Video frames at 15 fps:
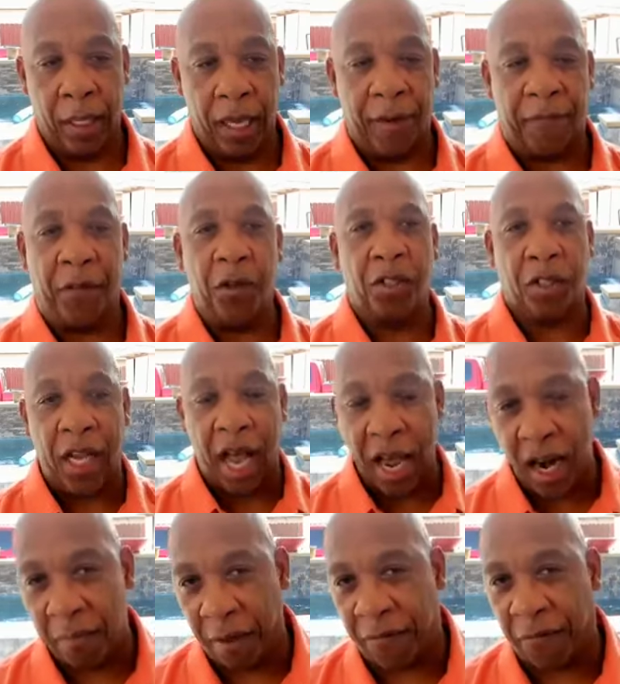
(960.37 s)
If you sign
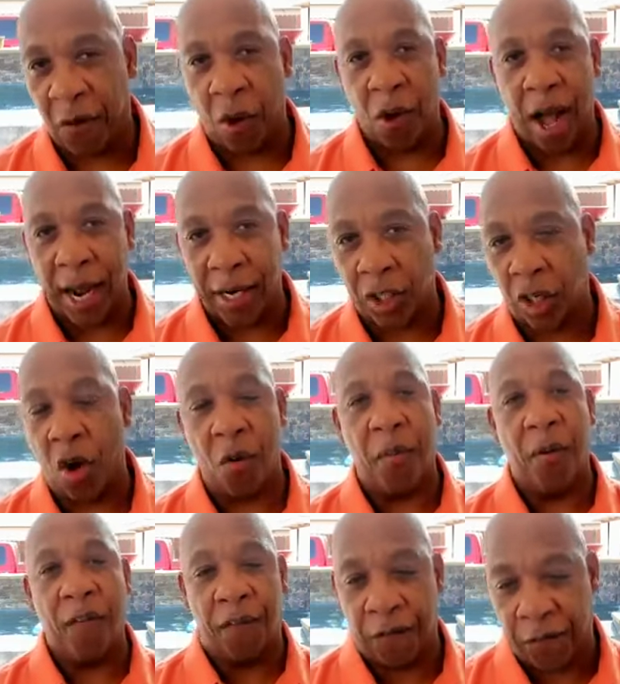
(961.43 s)
up before
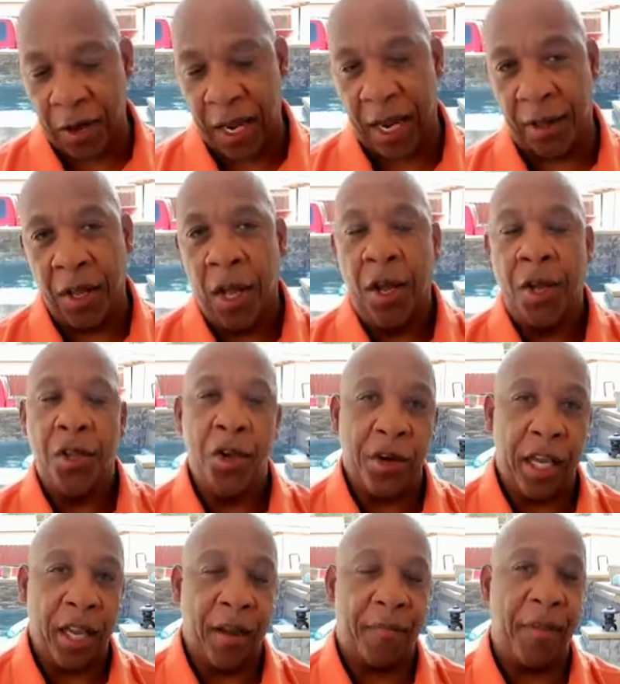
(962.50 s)
October 5th,
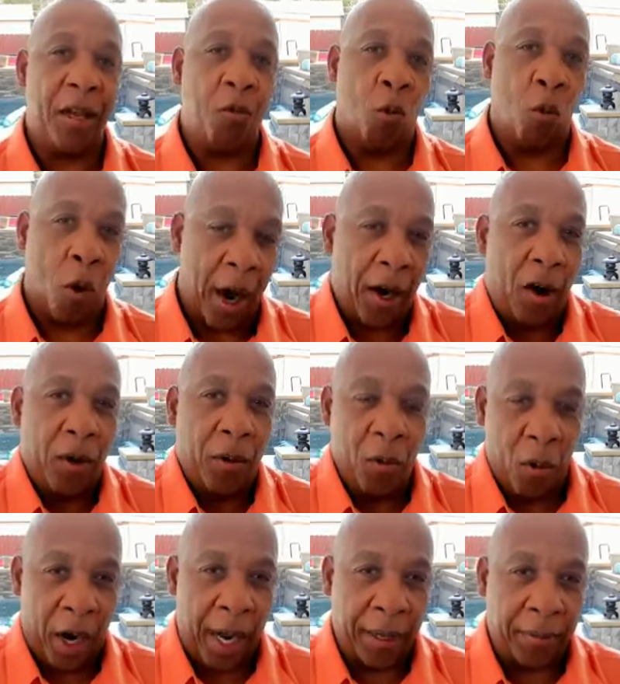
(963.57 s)
you'll get me
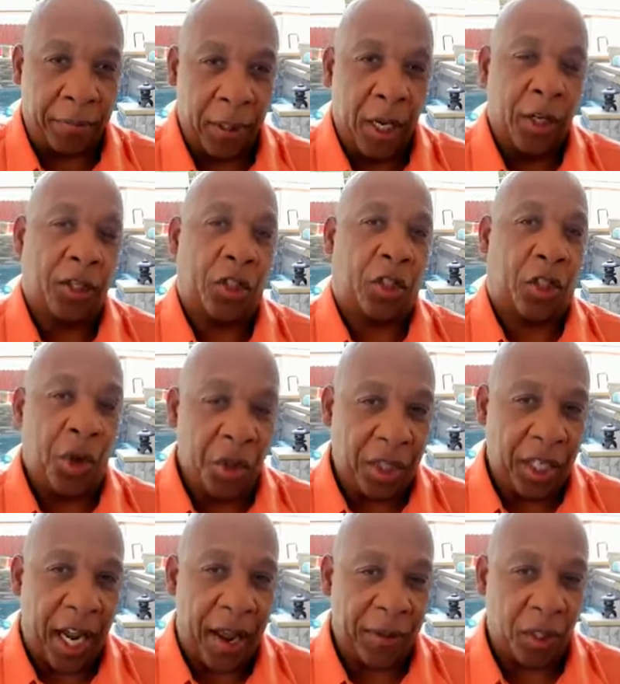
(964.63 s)
one-on-one, 2
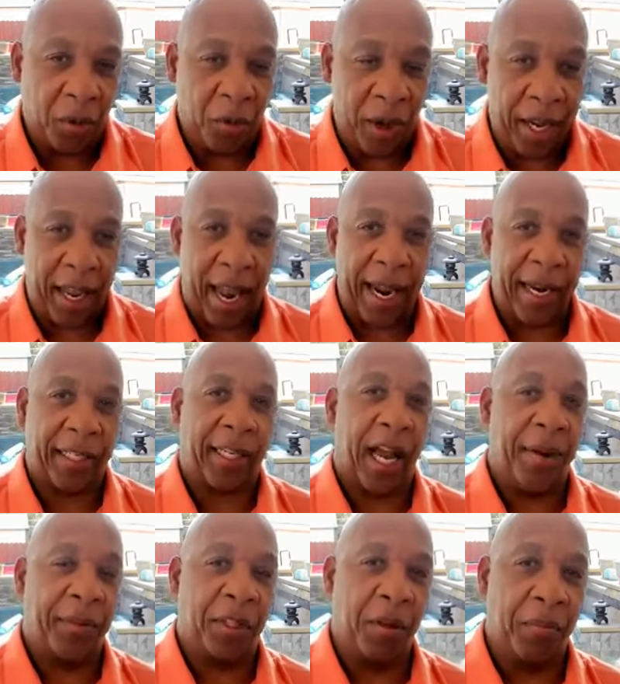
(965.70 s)
times a week, 8
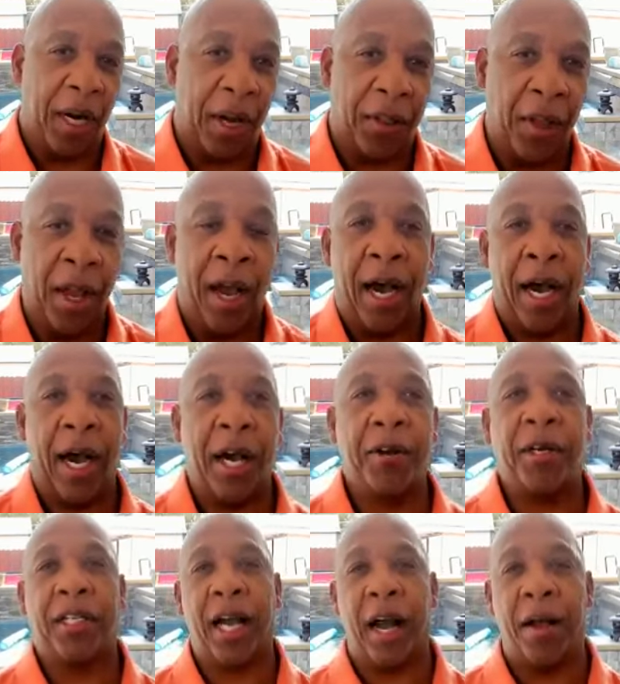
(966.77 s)
times a month,
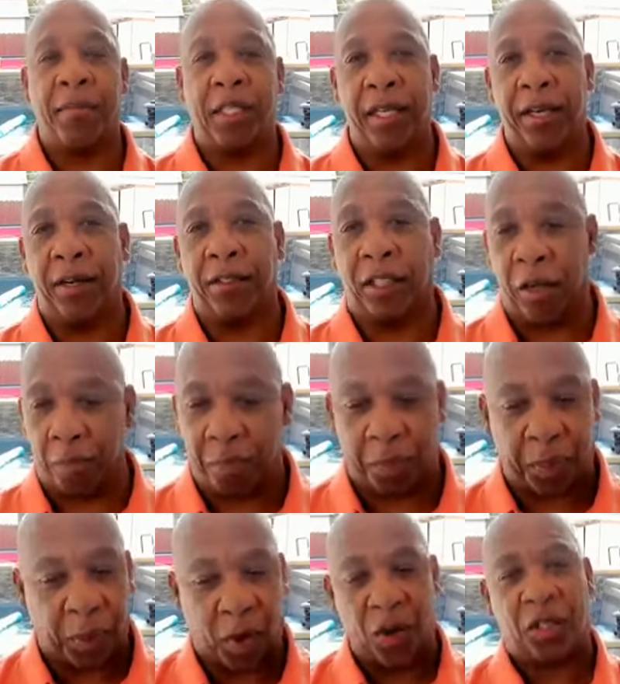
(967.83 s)
100 times a year to
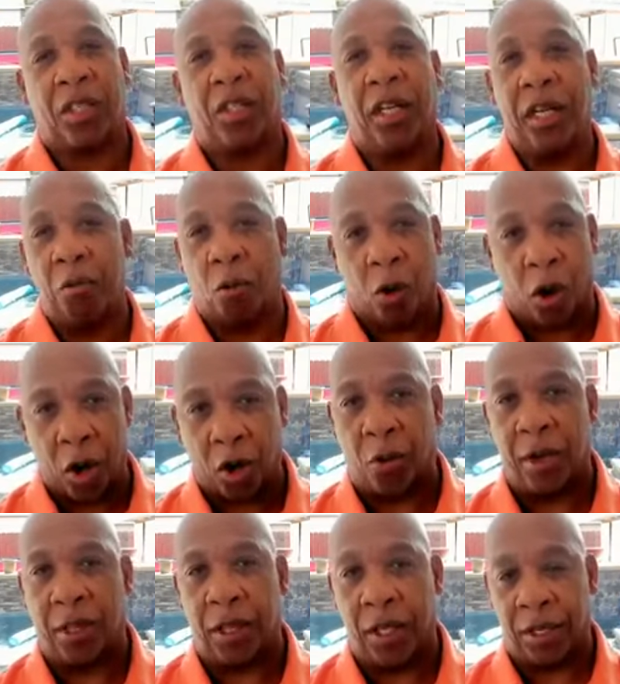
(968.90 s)
personally work
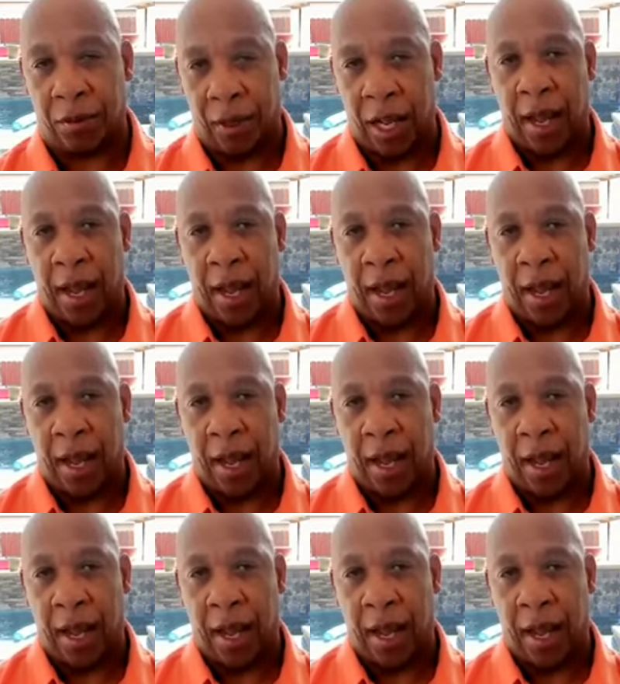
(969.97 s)
with you.